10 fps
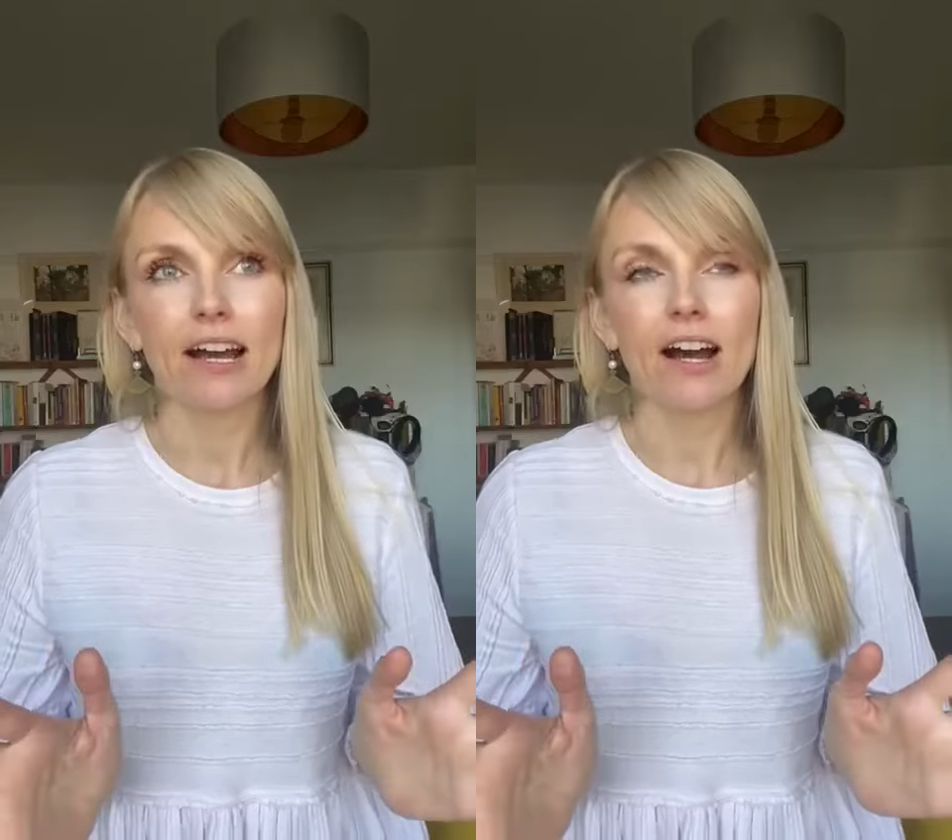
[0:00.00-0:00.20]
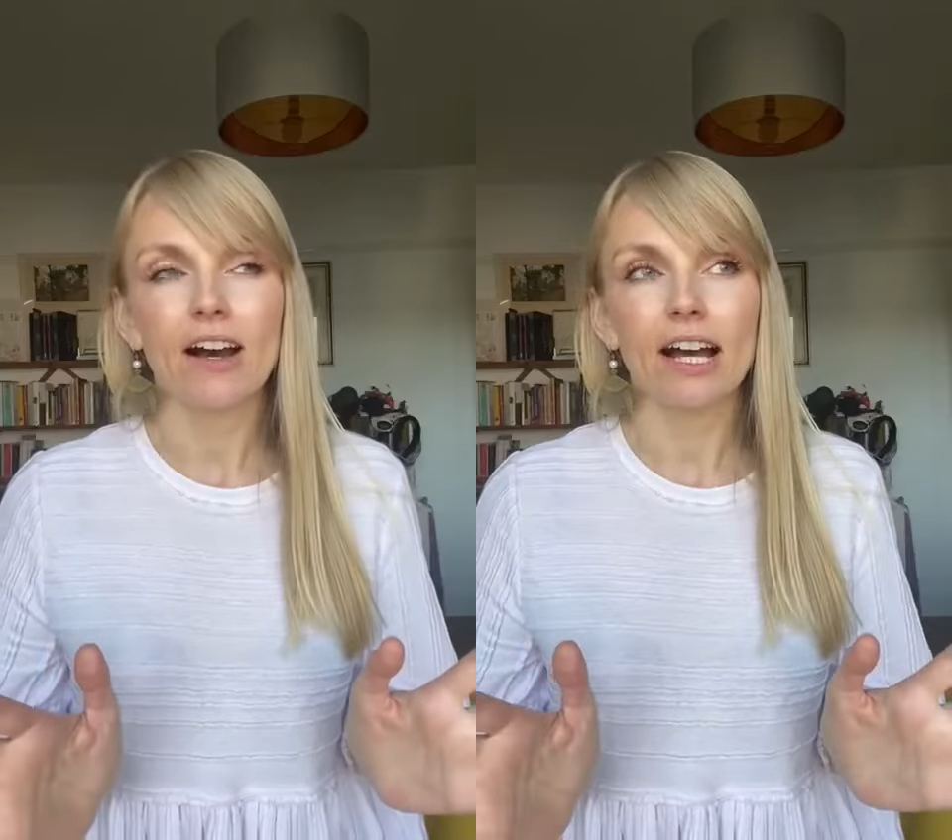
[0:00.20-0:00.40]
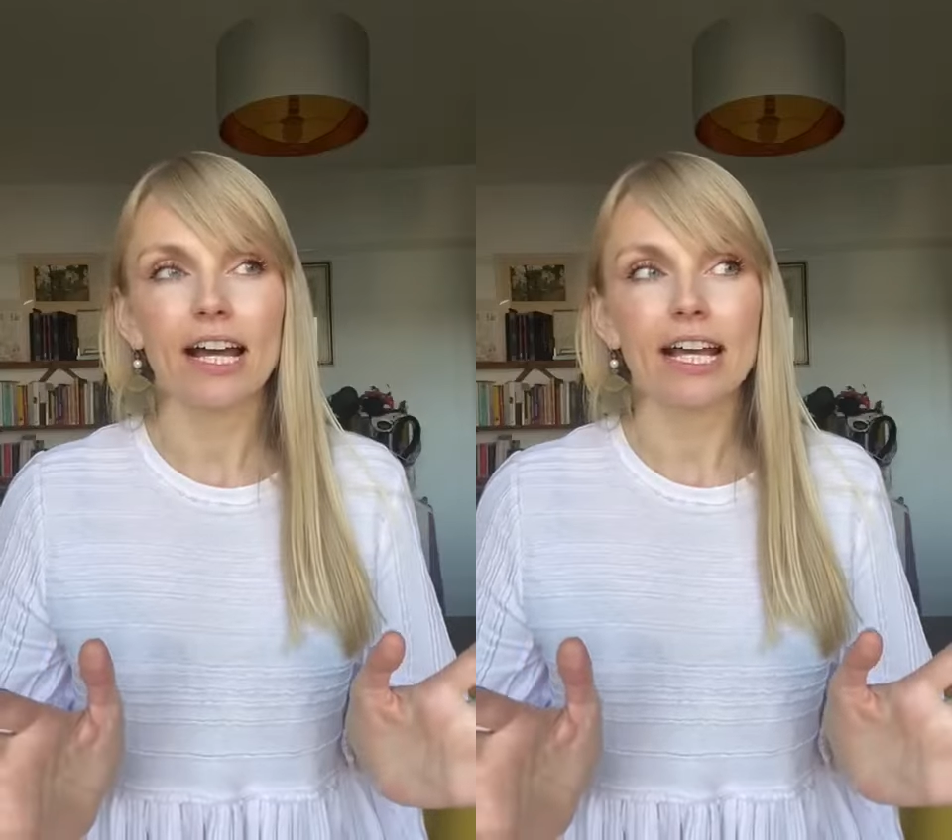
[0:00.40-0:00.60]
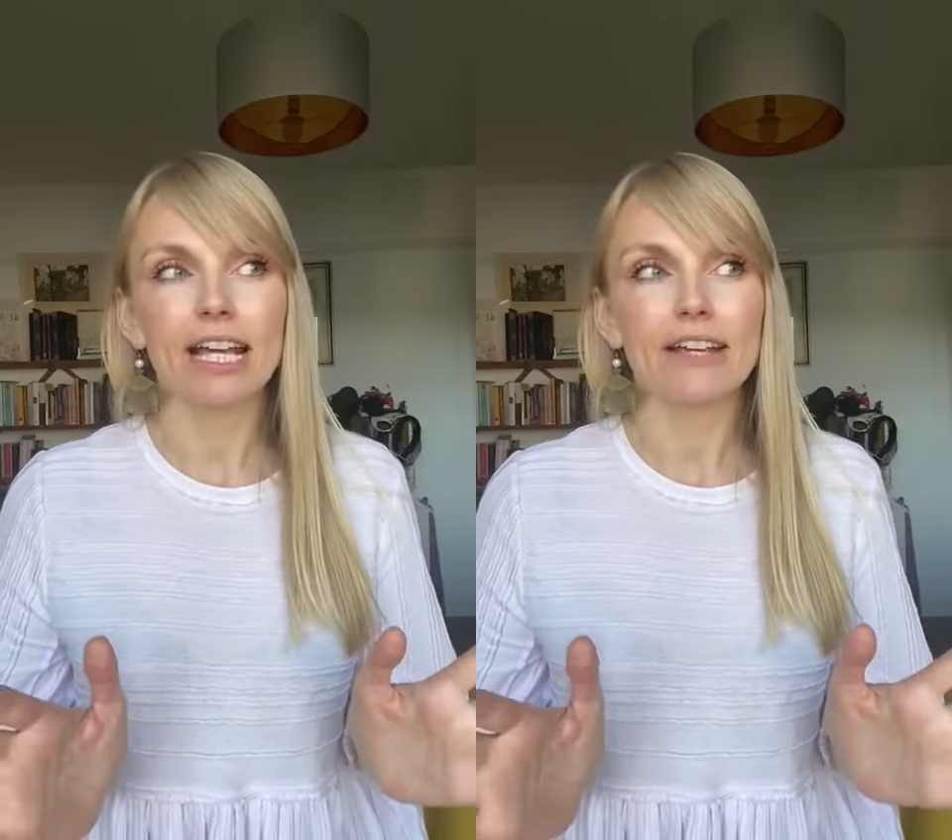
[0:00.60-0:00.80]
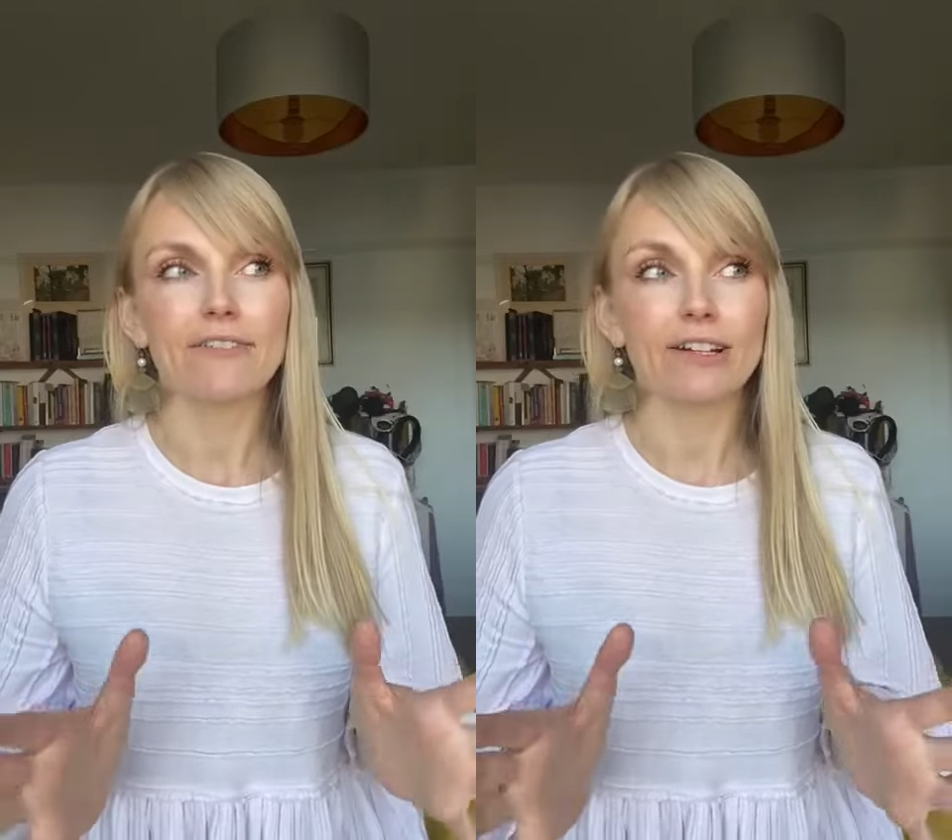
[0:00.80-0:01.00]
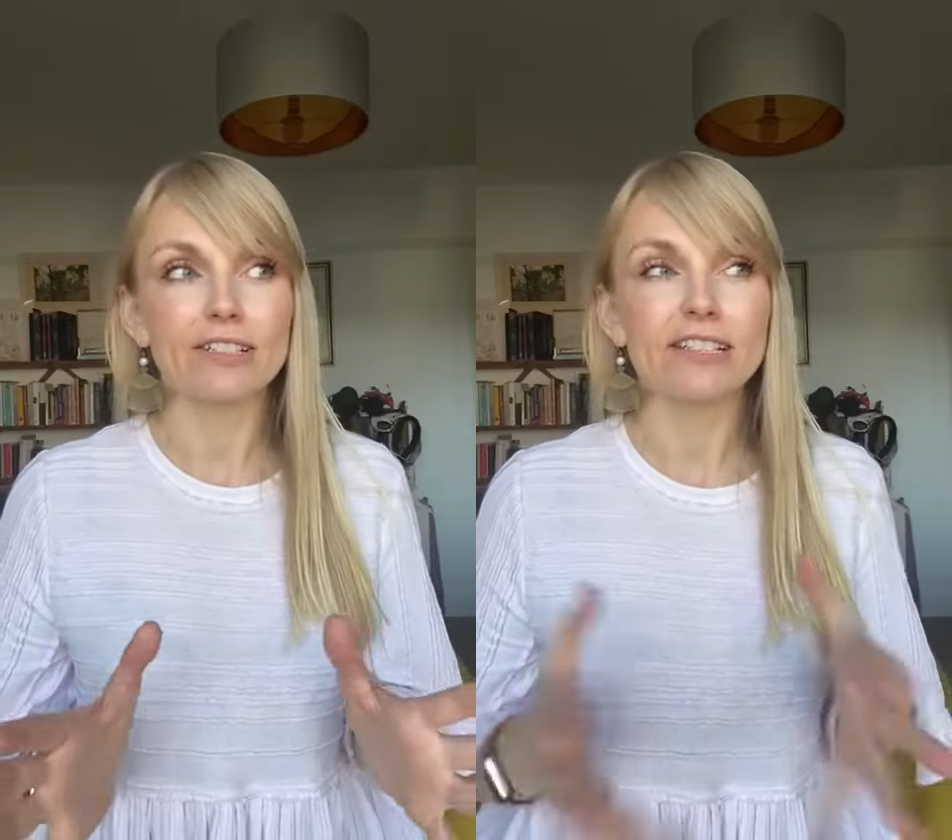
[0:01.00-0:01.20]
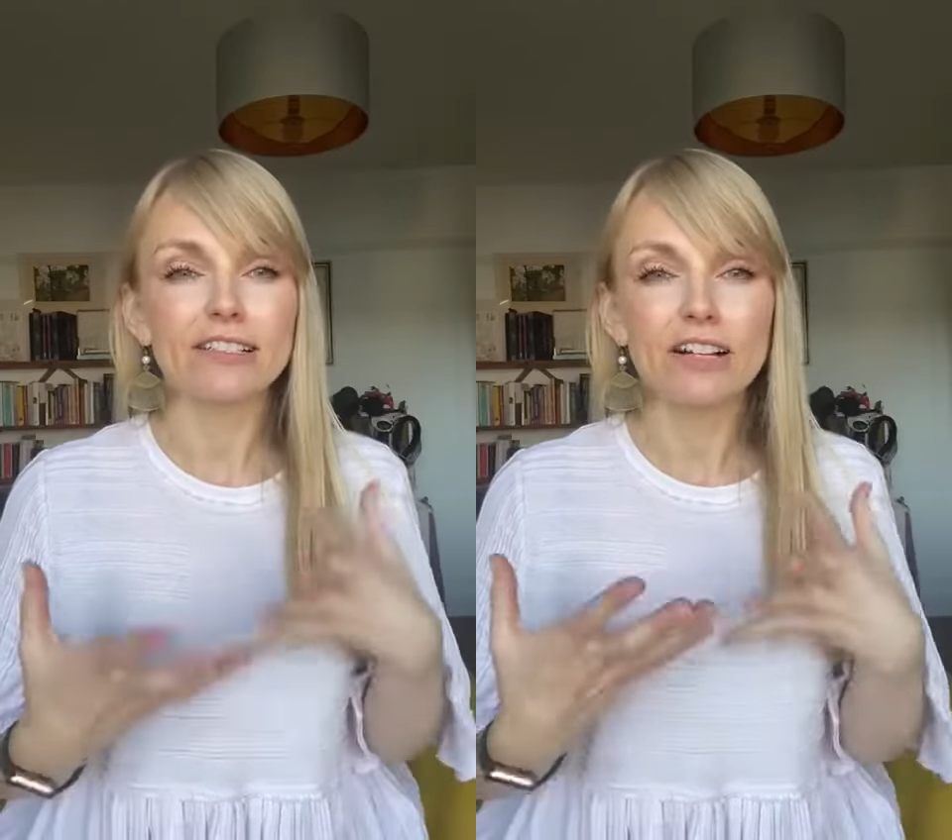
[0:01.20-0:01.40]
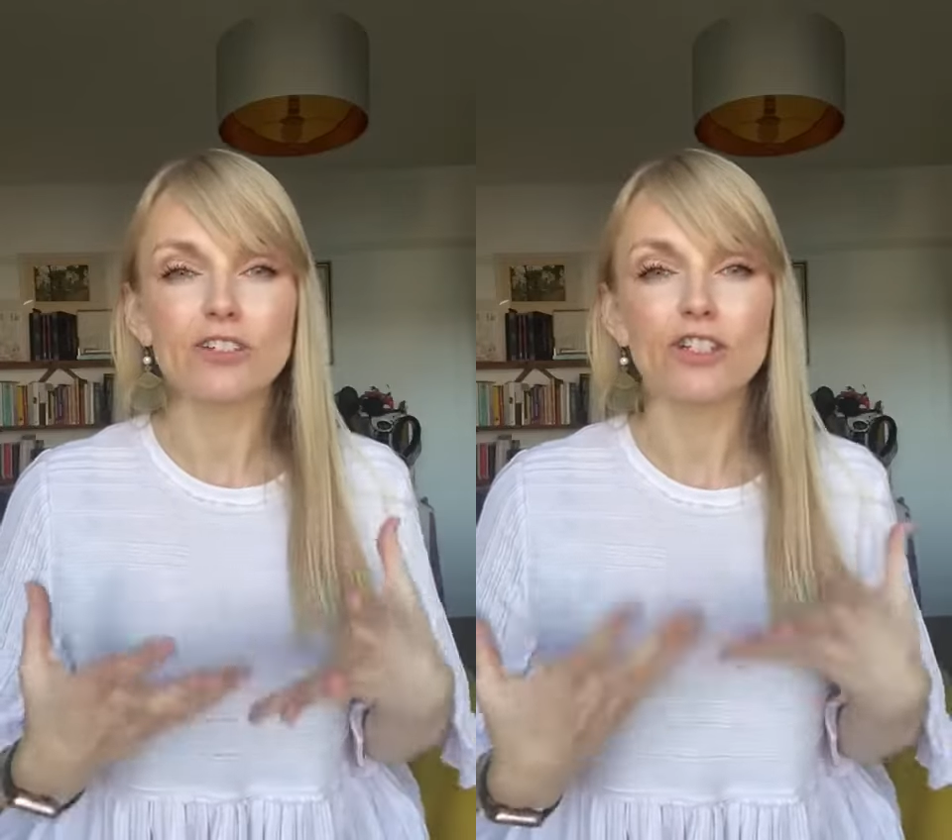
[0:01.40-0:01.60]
I found it such